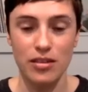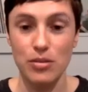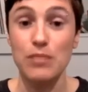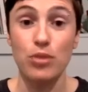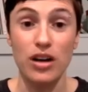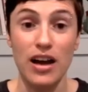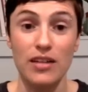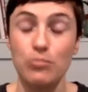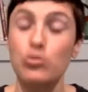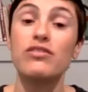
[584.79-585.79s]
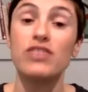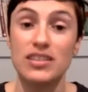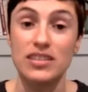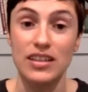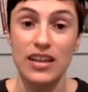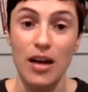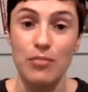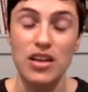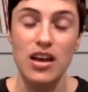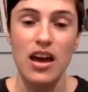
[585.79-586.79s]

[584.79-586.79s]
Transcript: people had previously kept